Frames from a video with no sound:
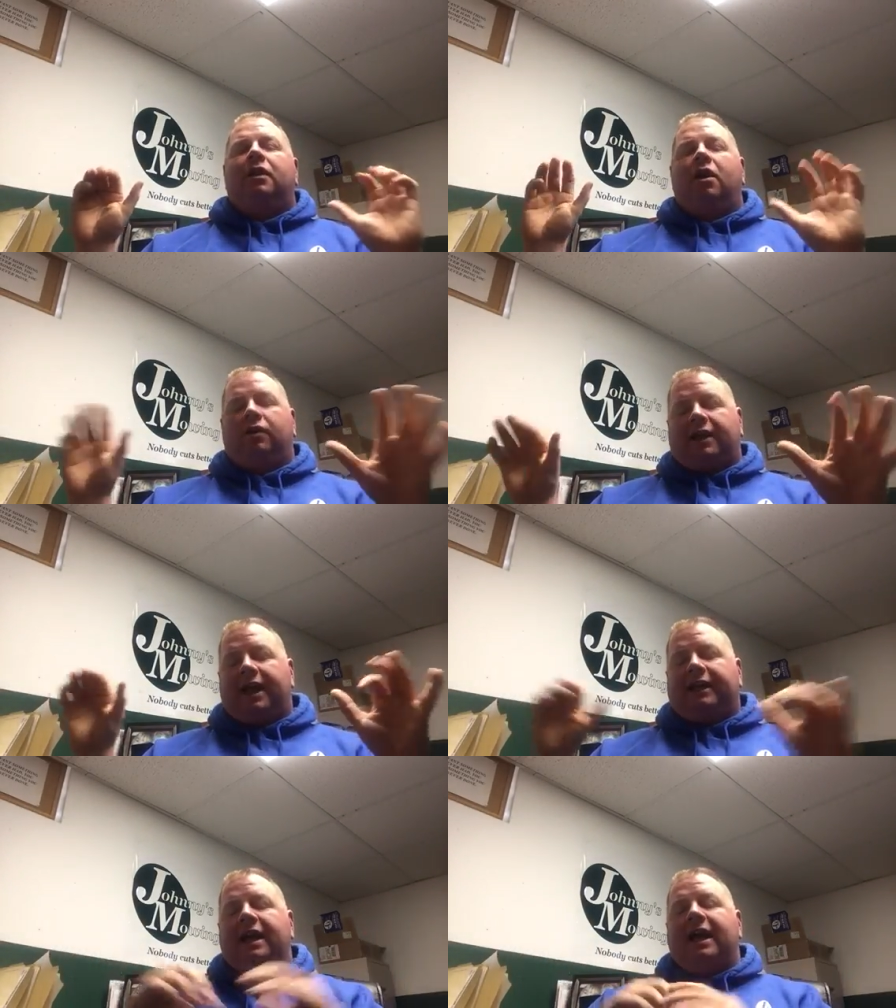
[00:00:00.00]

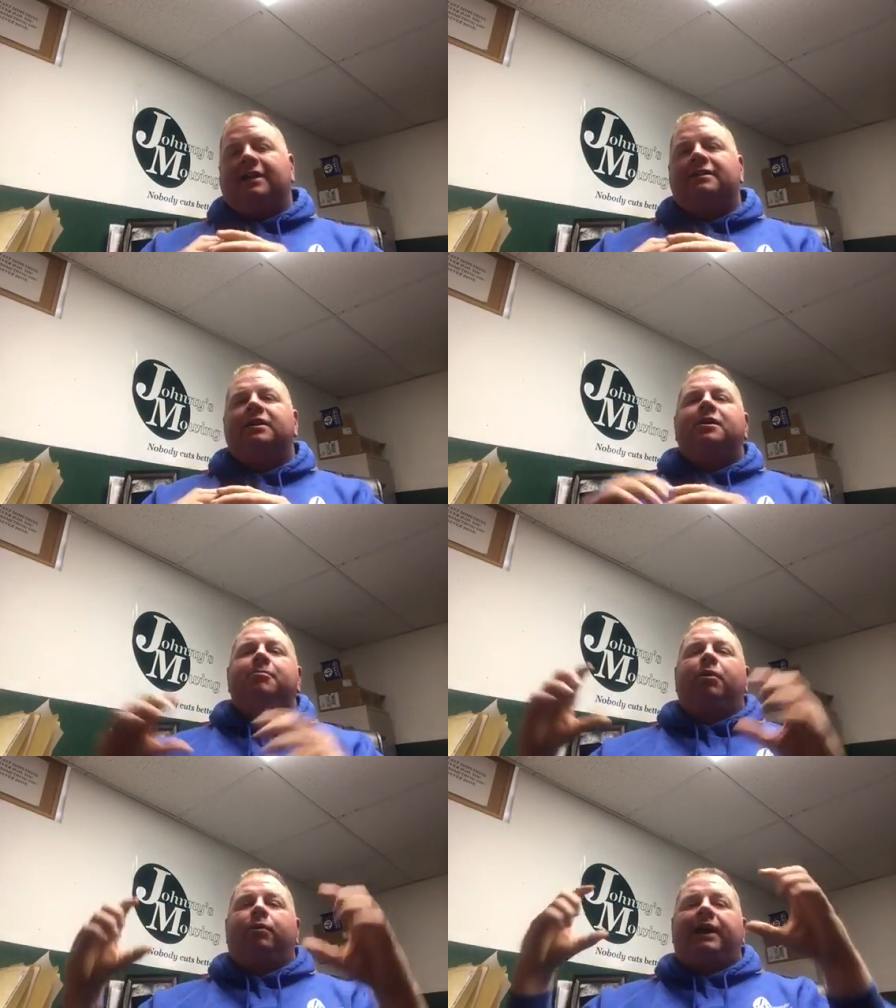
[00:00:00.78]
Okay, yes.
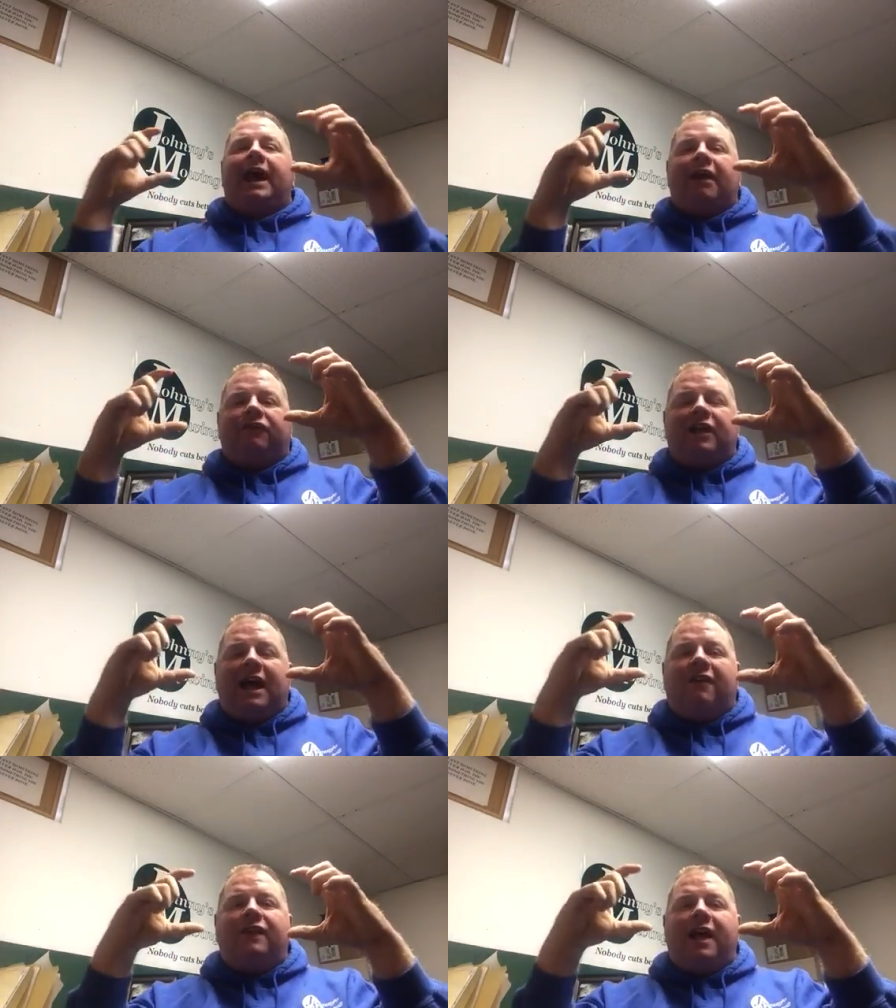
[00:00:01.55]
But we have to
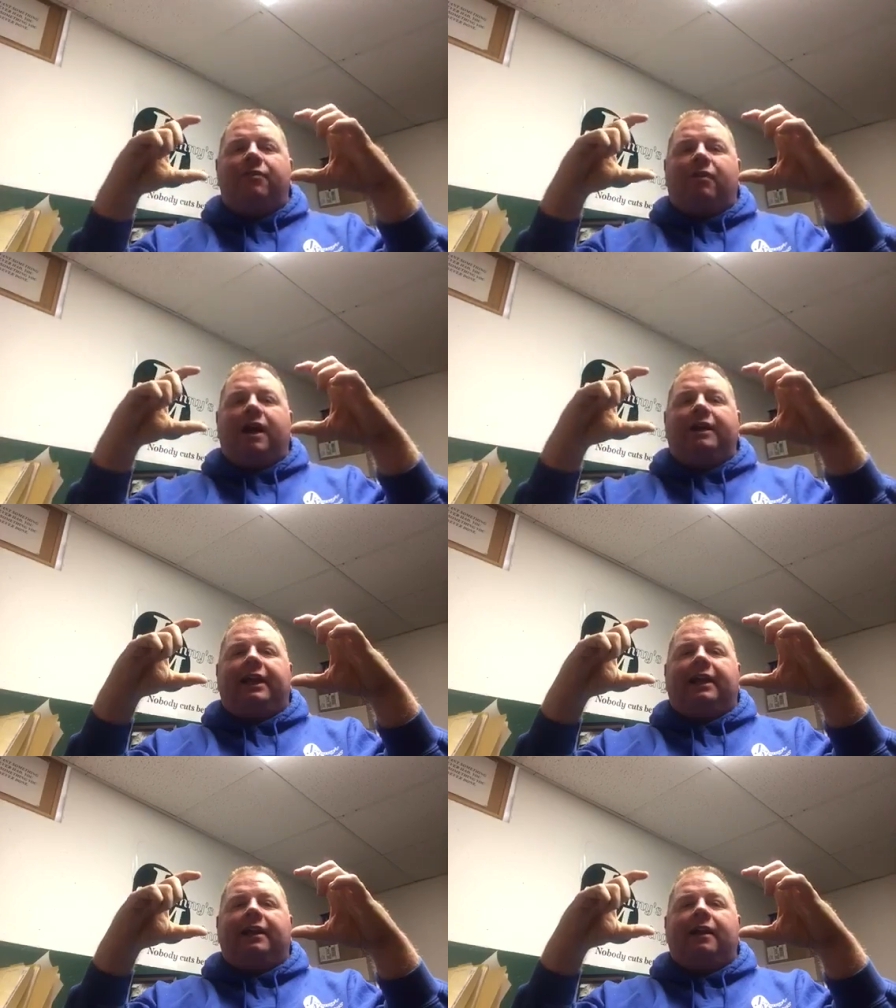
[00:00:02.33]
have that in
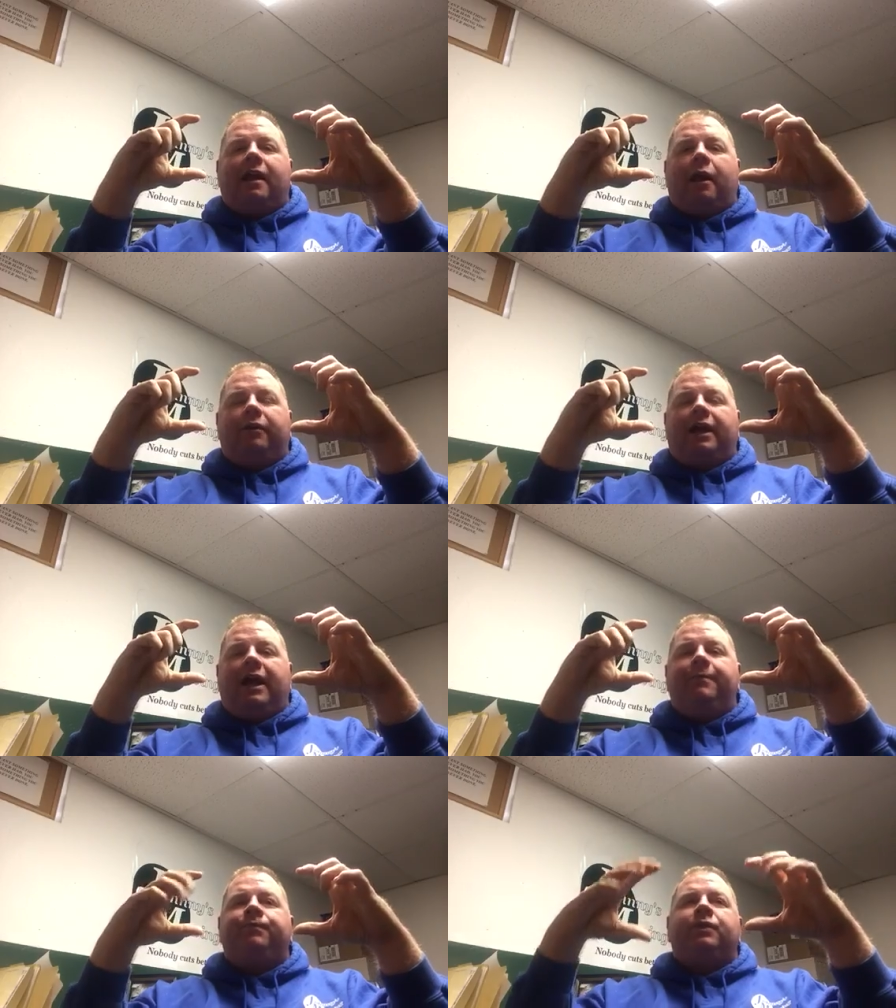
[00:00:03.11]
writing.
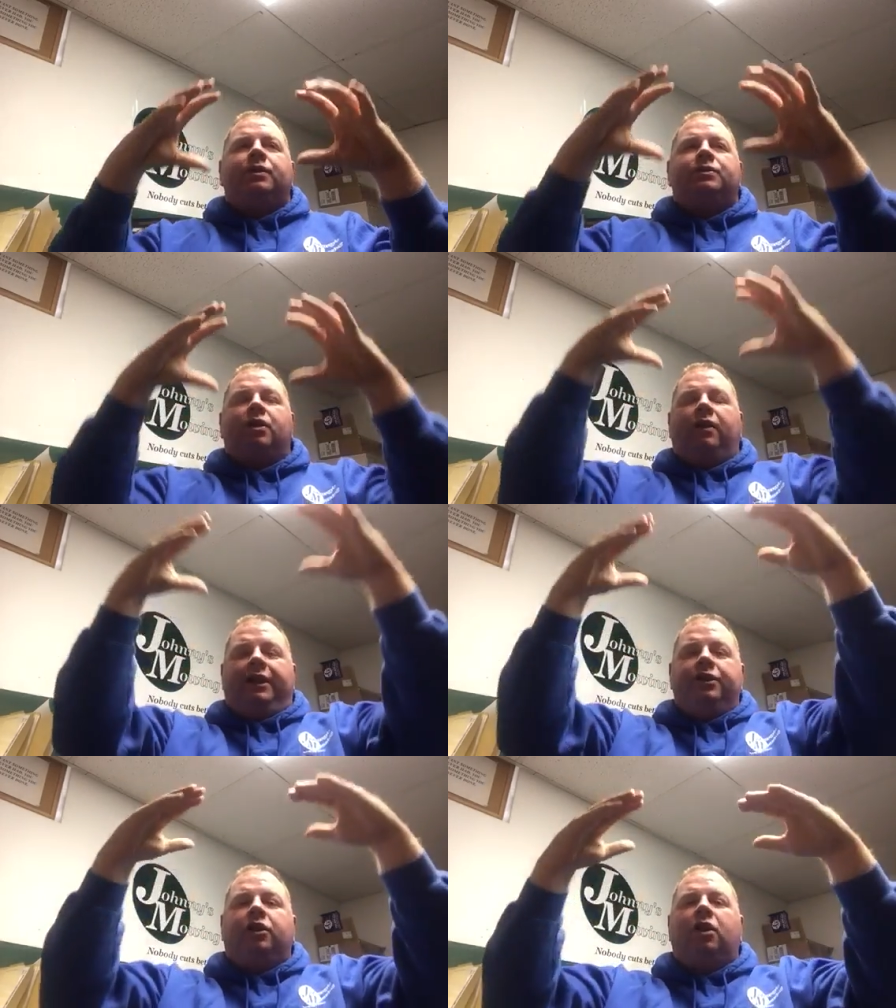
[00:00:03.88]
Okay? So
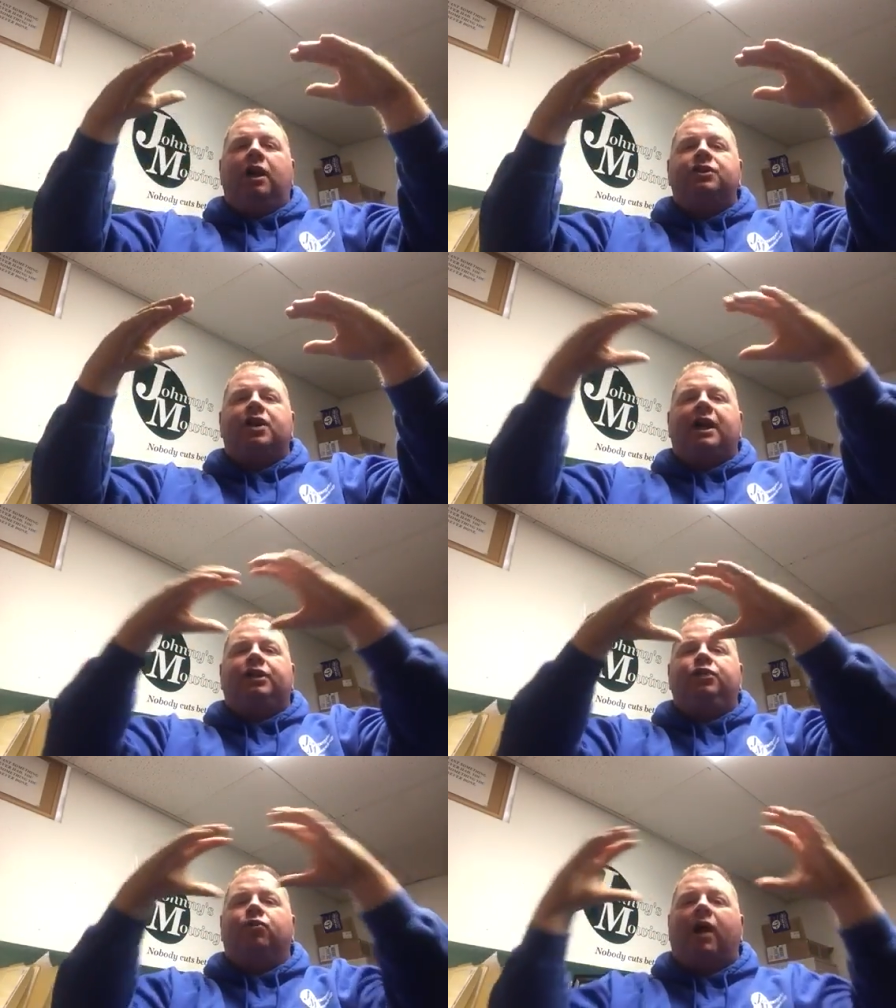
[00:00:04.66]
in your
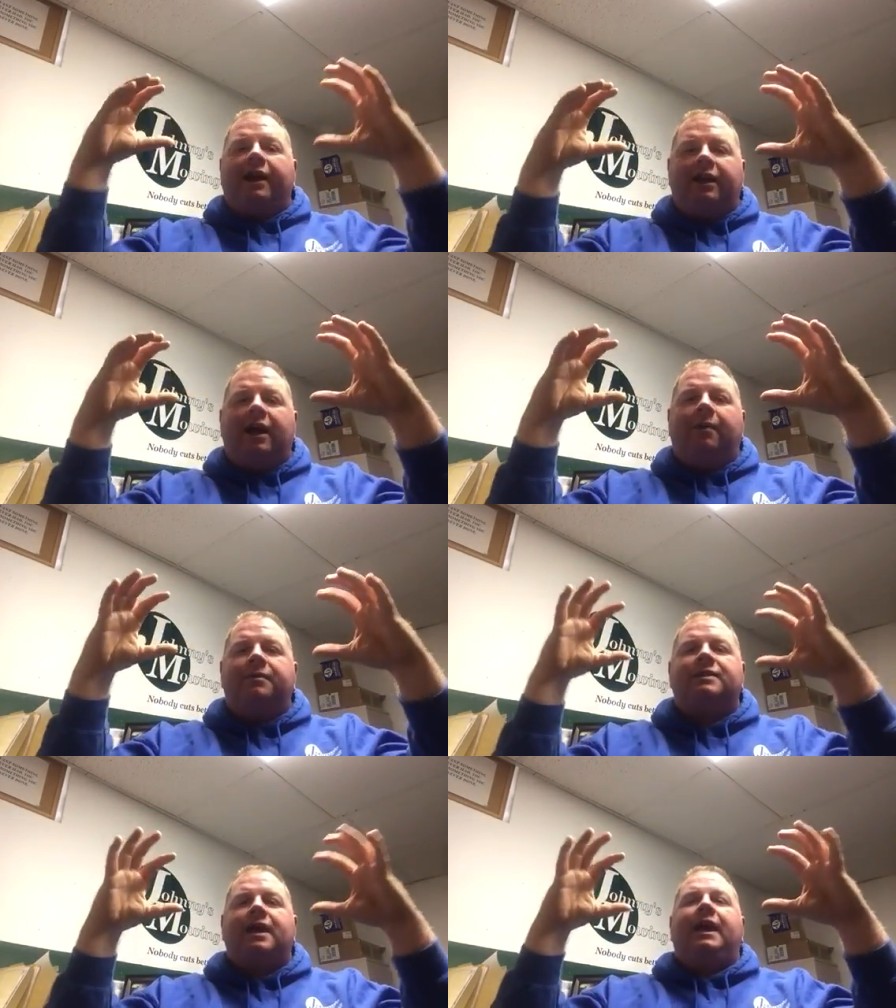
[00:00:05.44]
contract, you write it up
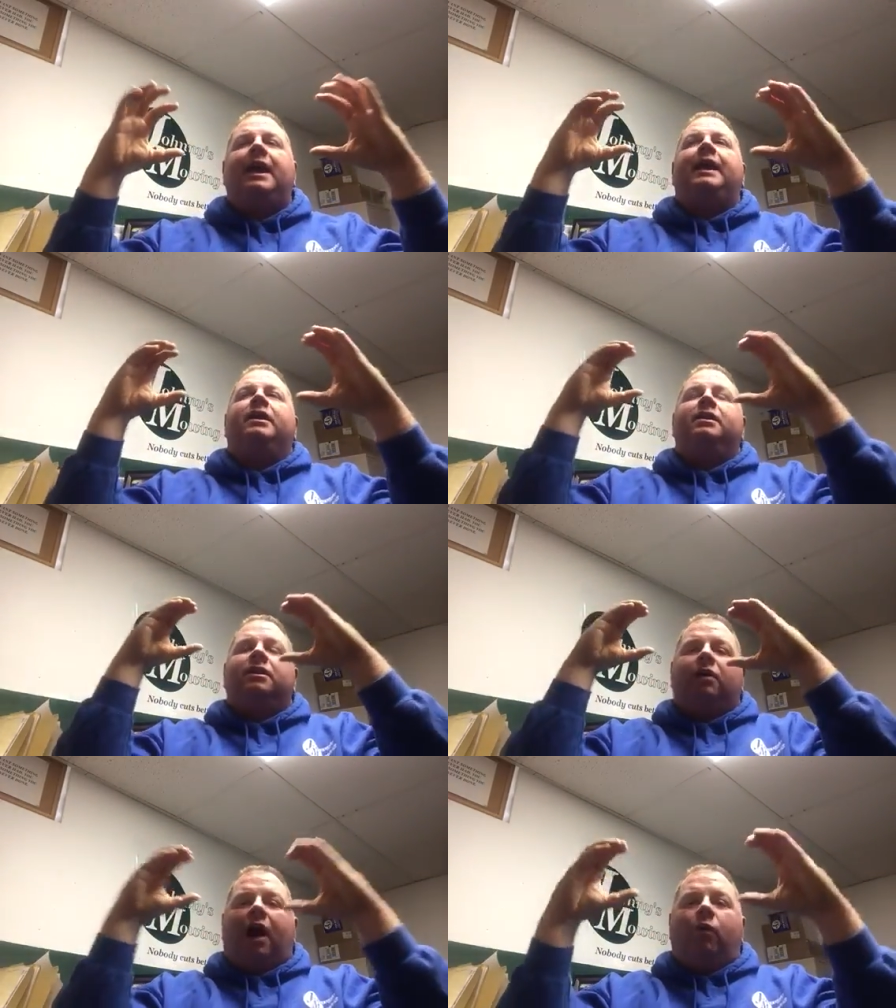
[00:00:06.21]
and say, hey,
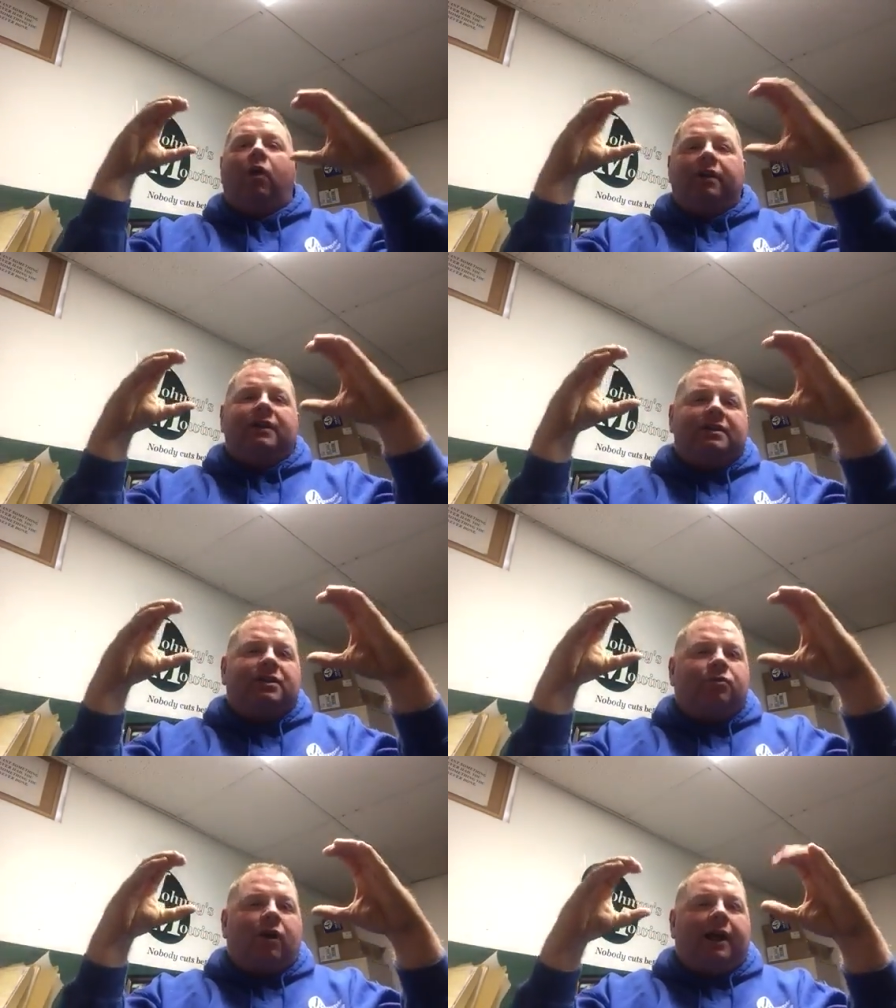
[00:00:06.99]
I want
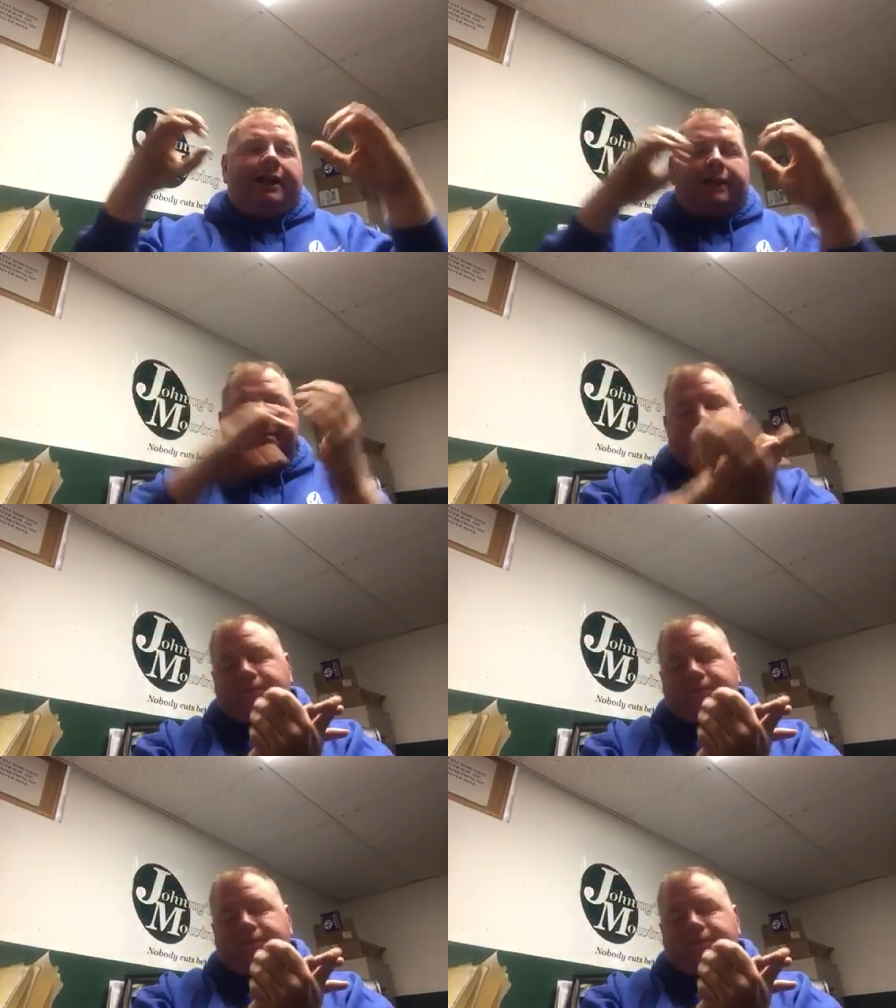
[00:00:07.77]
this in writing